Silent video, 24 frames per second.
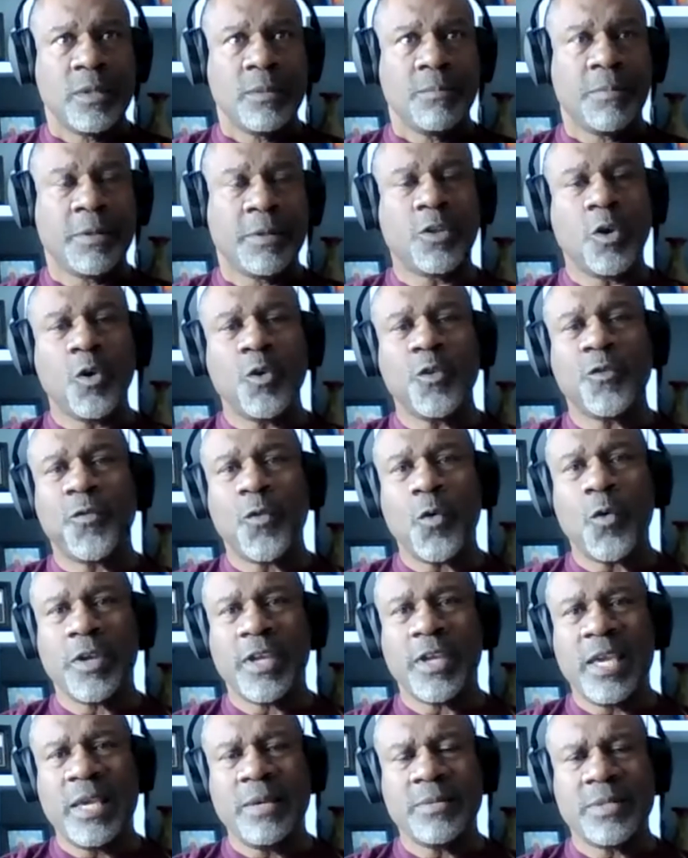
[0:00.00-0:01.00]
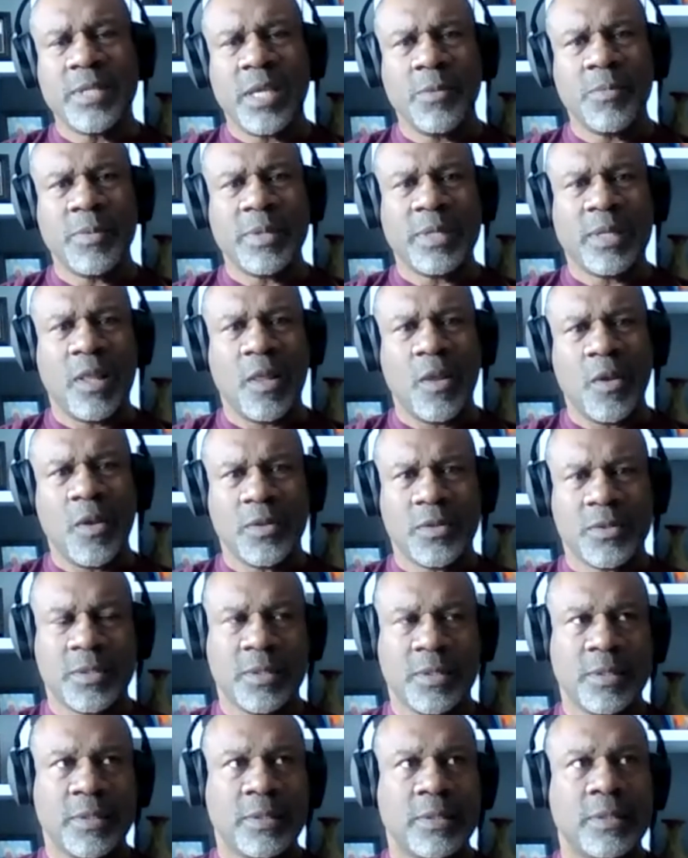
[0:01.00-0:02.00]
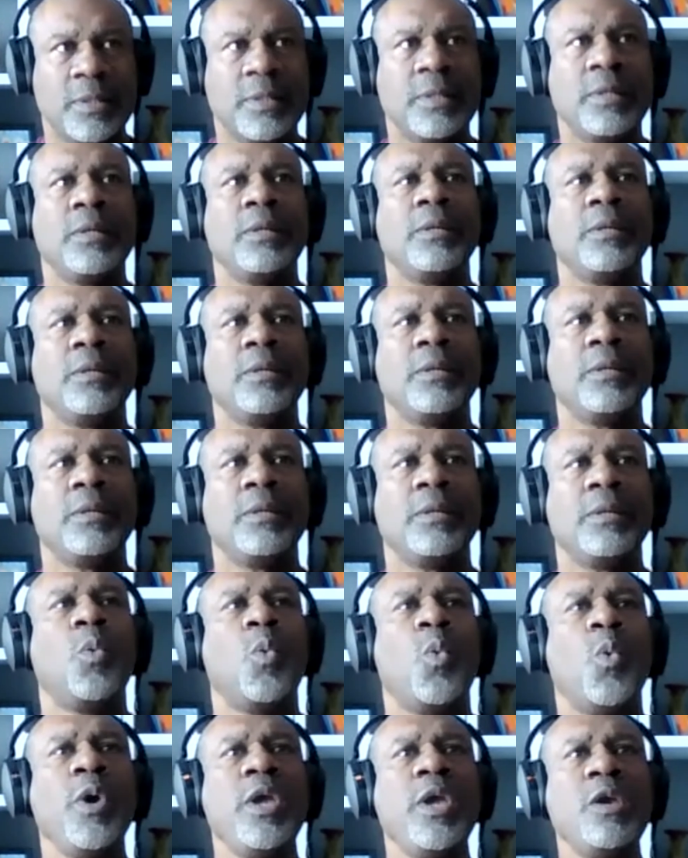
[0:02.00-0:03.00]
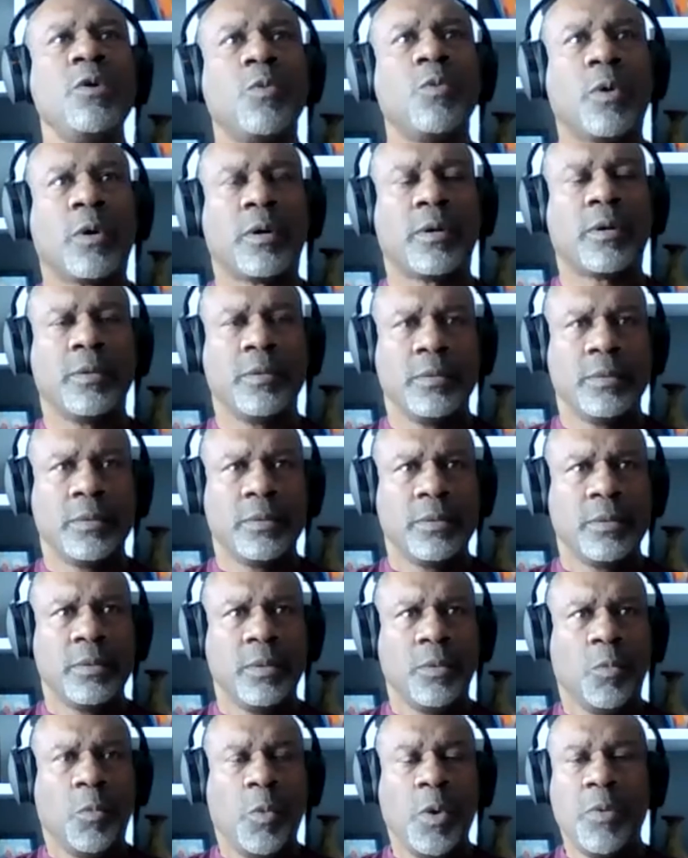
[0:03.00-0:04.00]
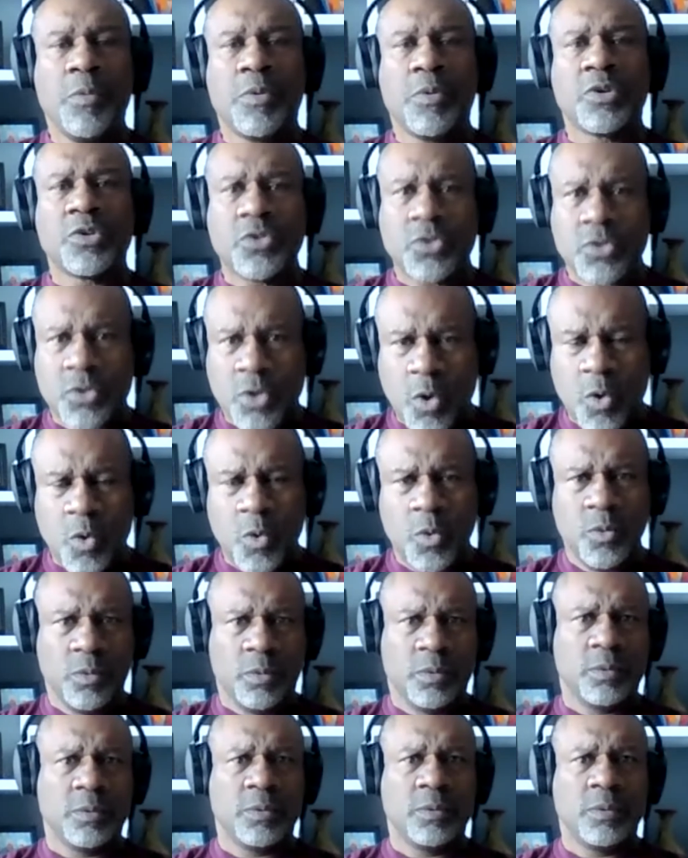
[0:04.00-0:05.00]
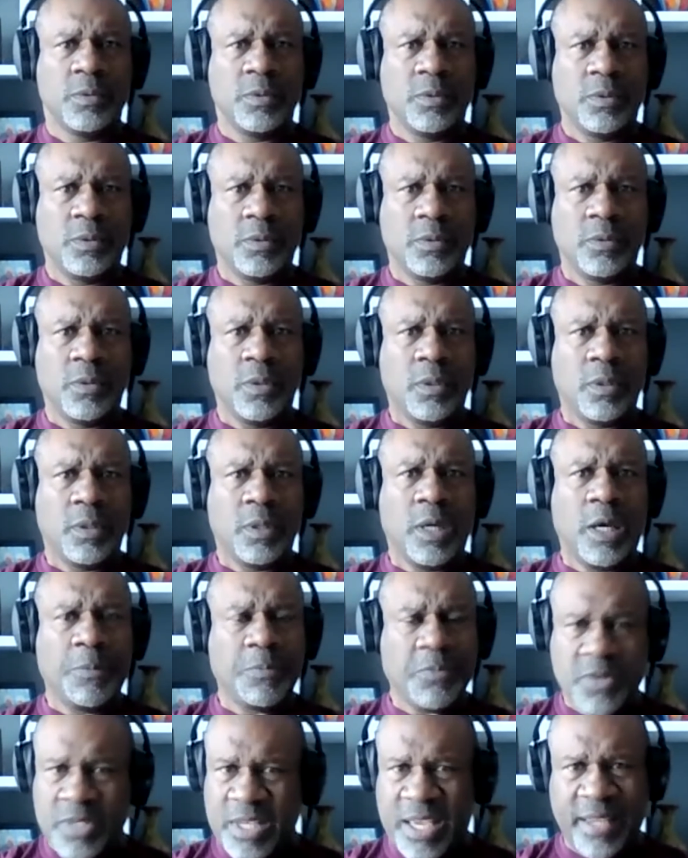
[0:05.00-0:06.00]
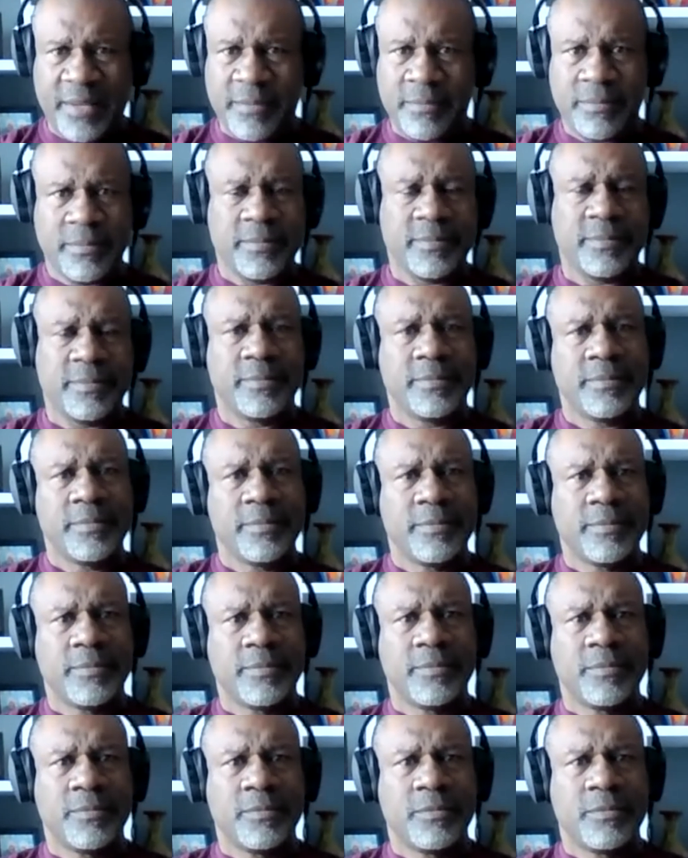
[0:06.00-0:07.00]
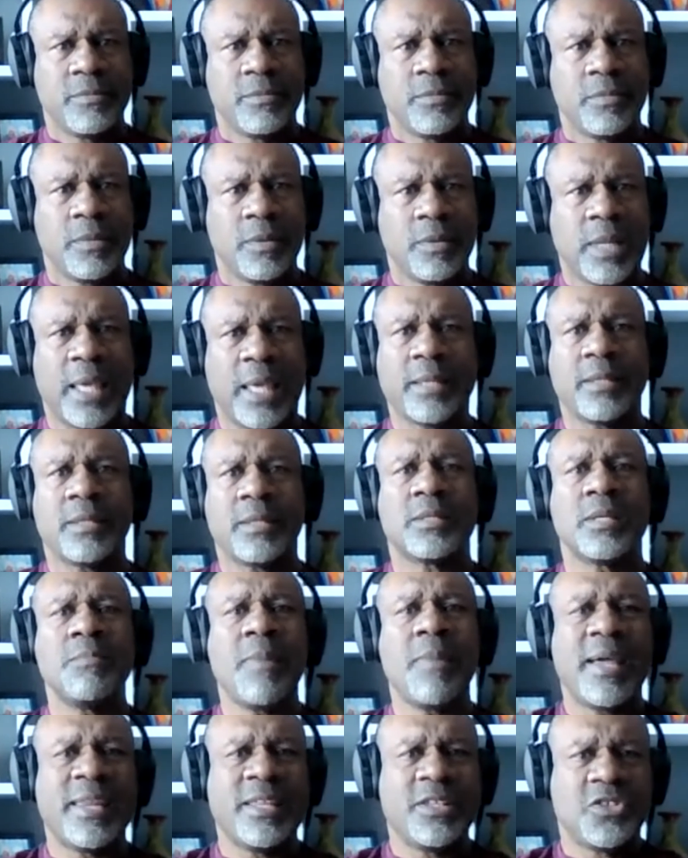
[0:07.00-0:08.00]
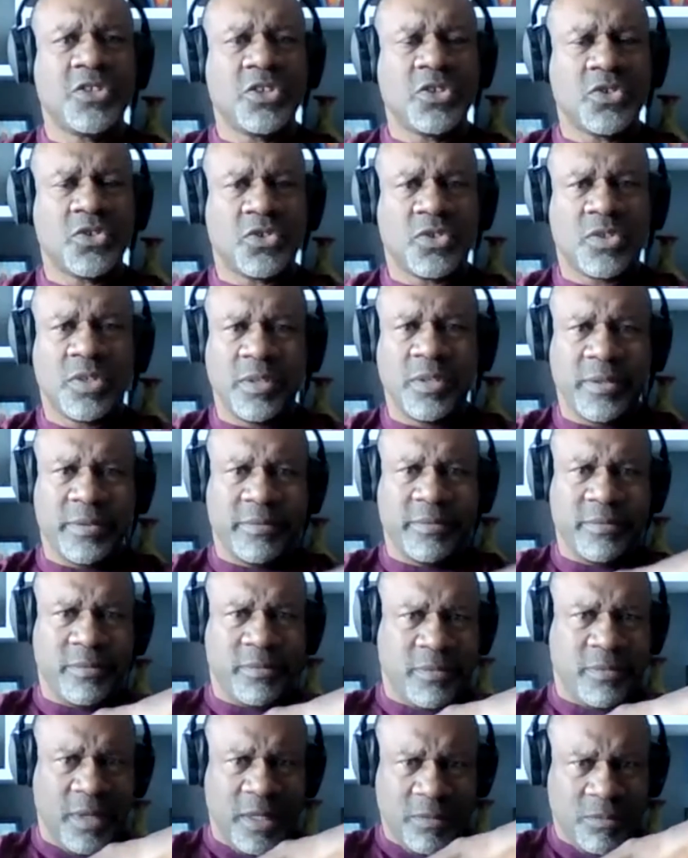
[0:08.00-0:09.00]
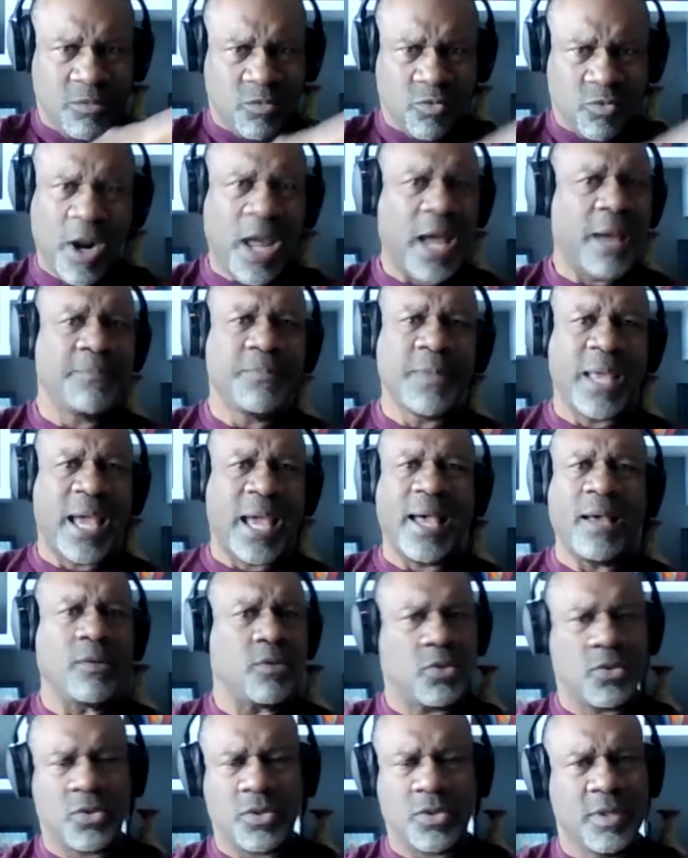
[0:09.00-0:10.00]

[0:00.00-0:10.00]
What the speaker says: But those 4 games that we lost, we were so upset. Like somebody just robbed the house.